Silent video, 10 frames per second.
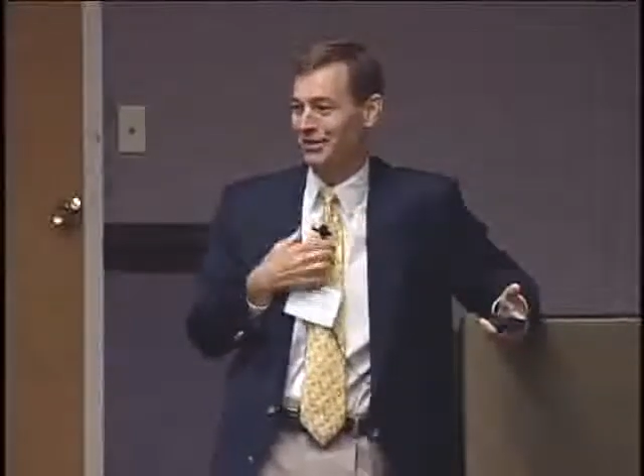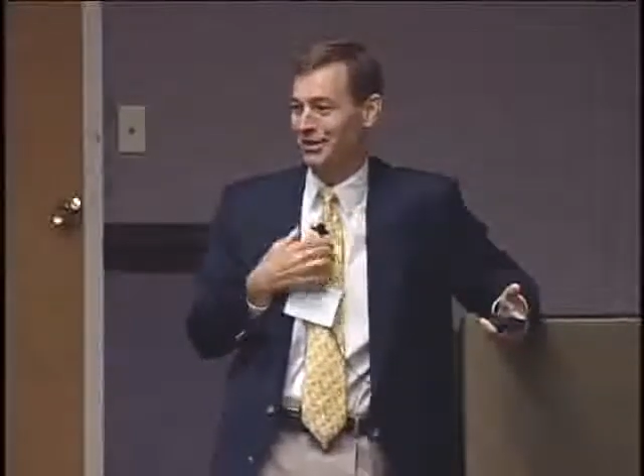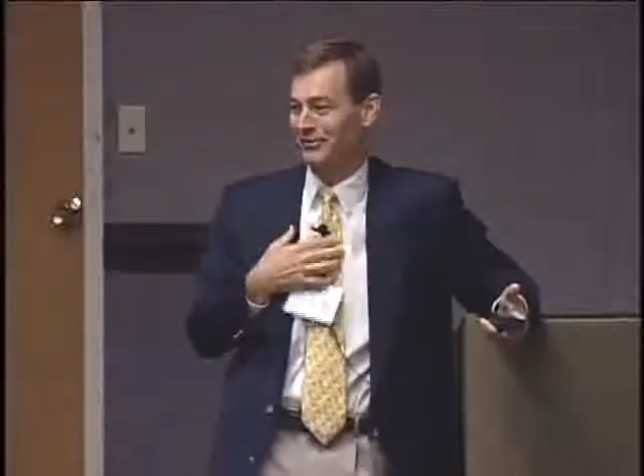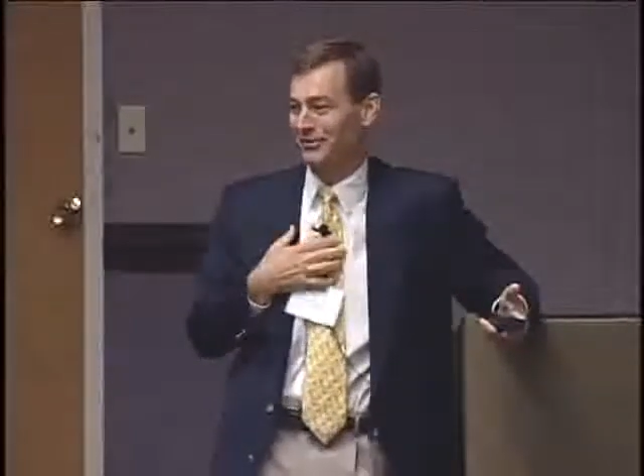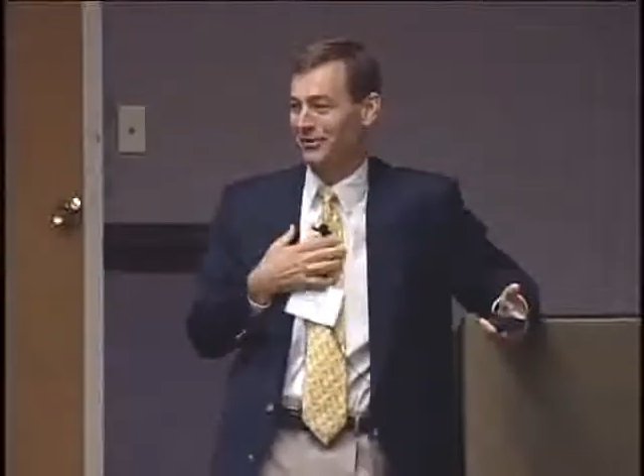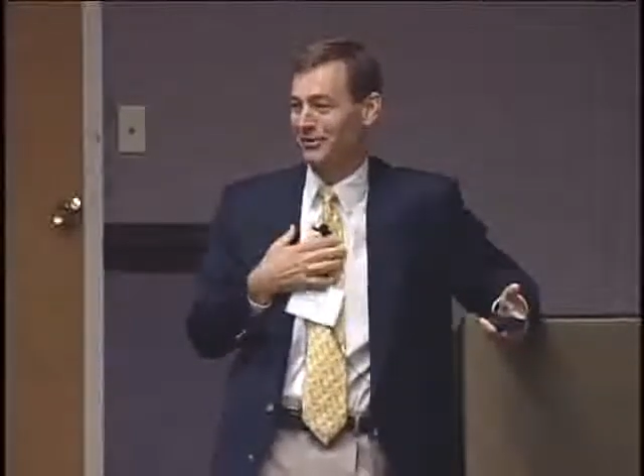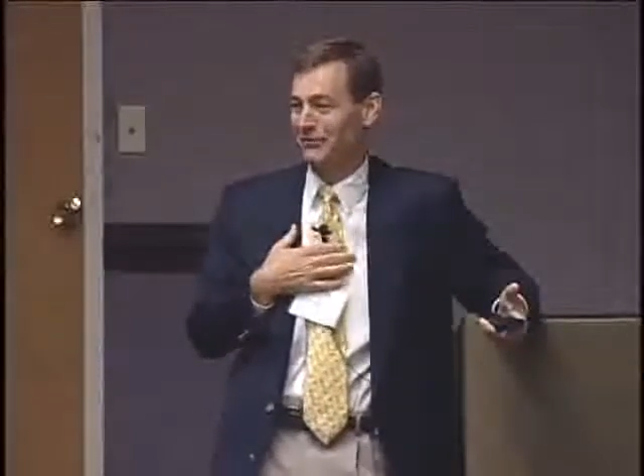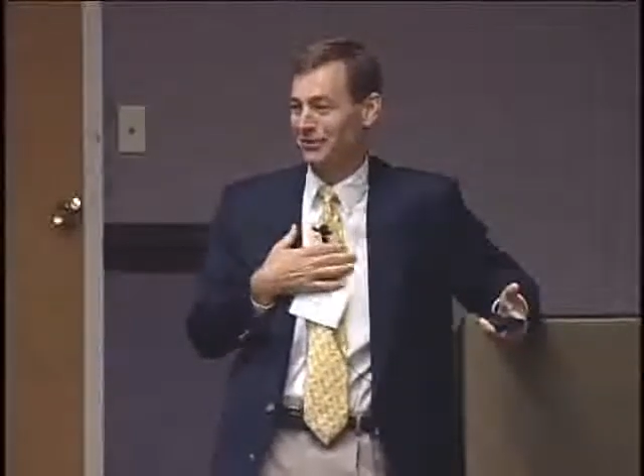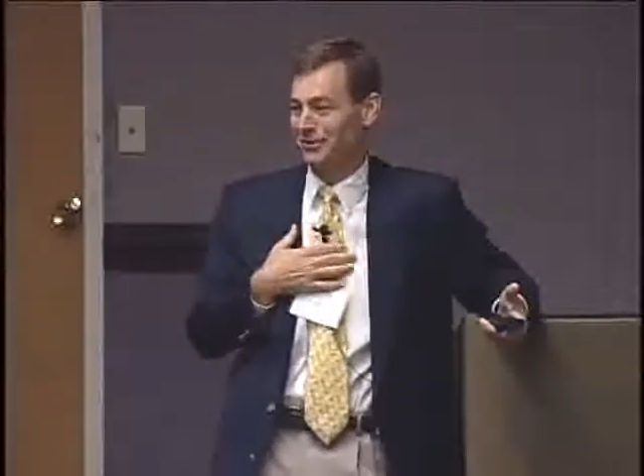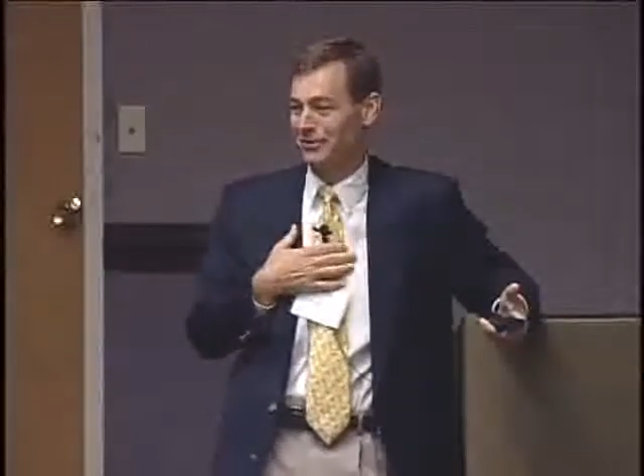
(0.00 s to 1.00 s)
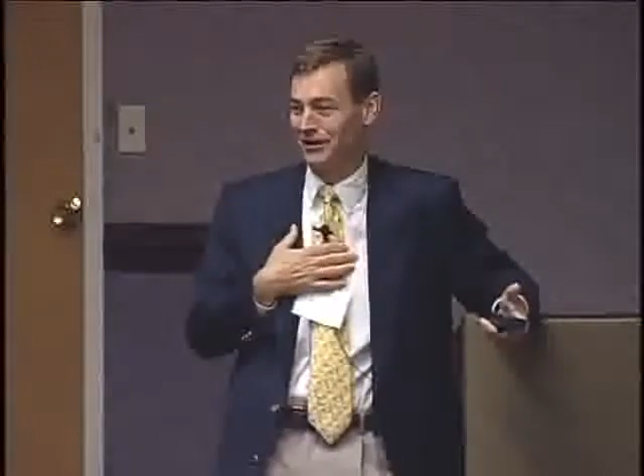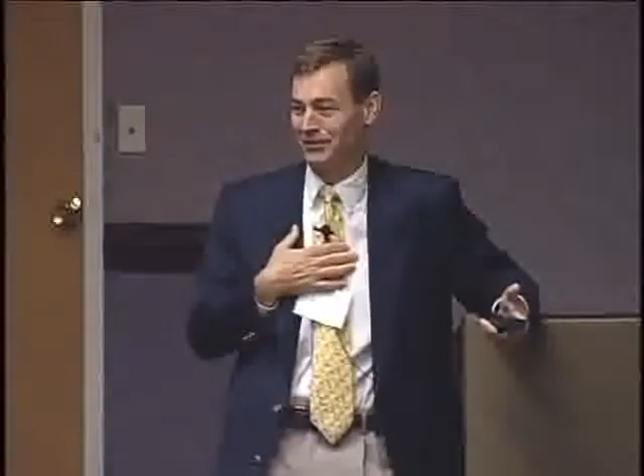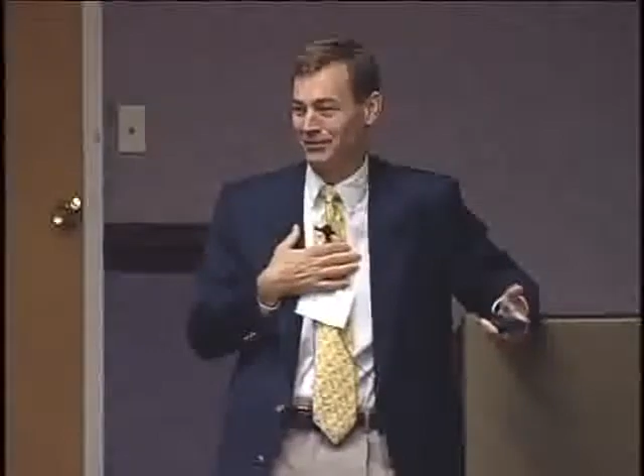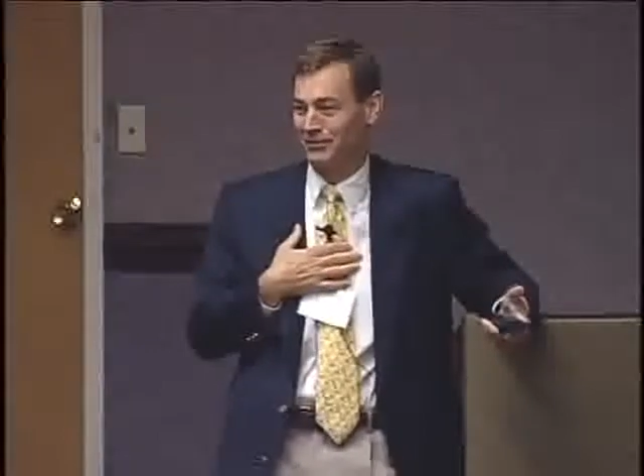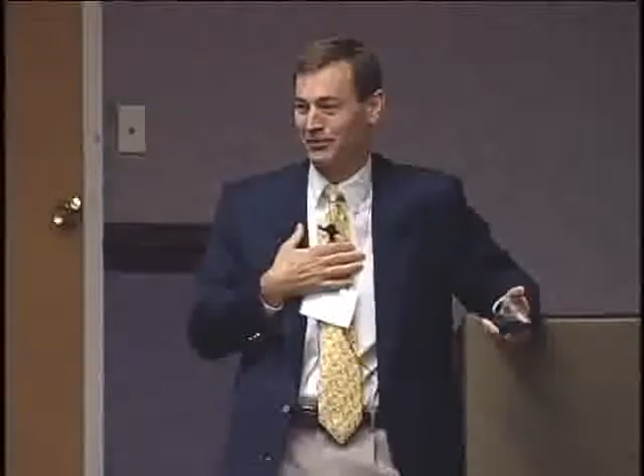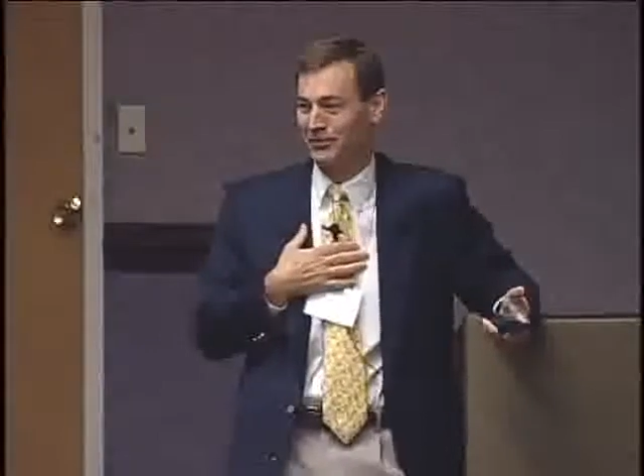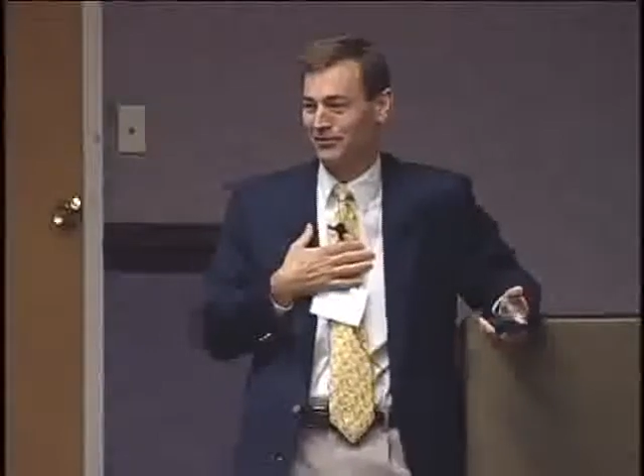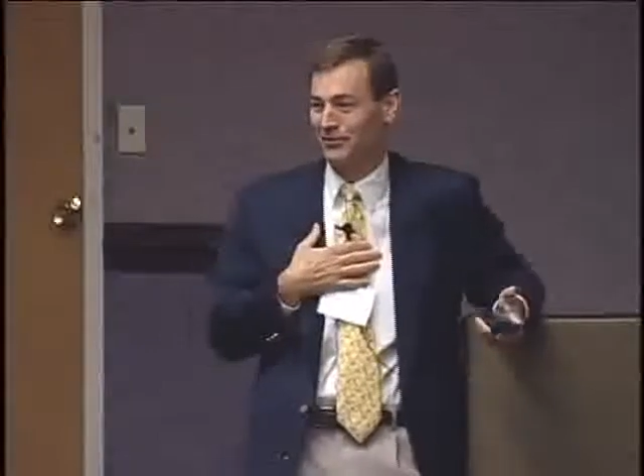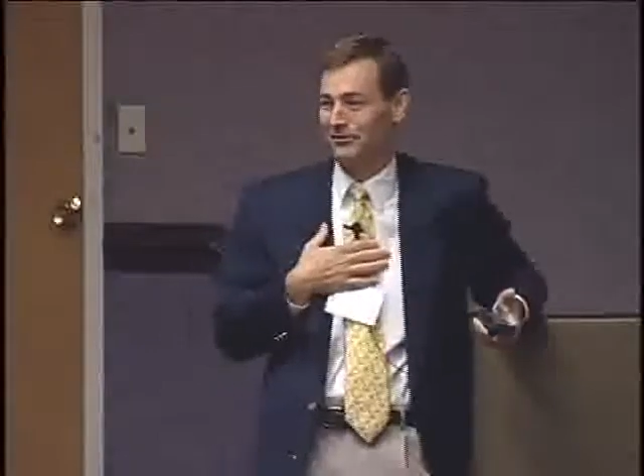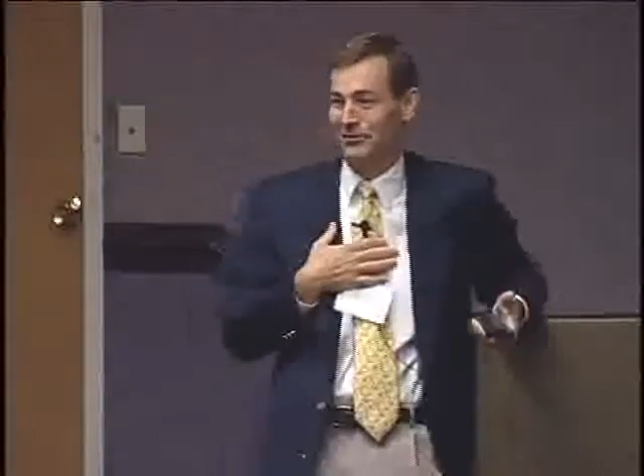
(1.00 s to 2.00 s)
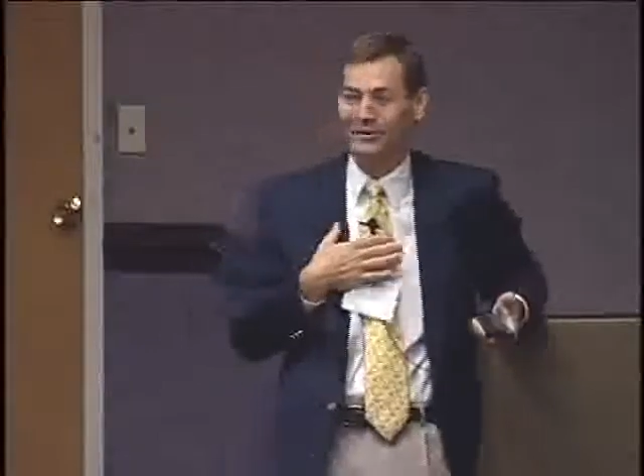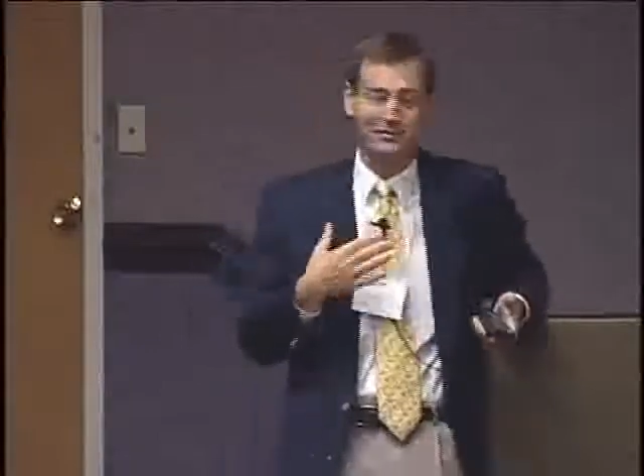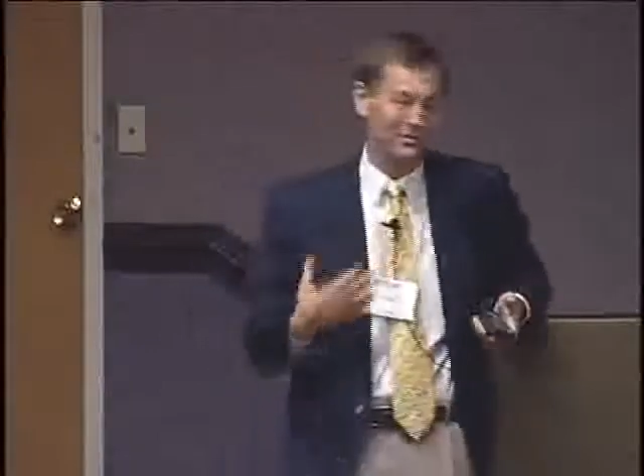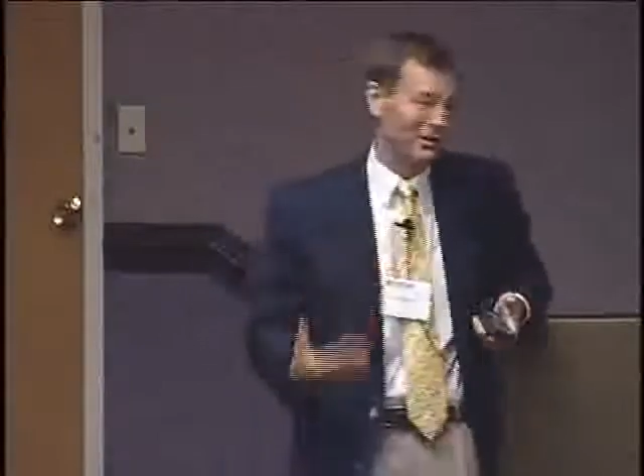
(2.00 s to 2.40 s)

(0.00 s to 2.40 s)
but I'm really worried, doctor. What do you do with those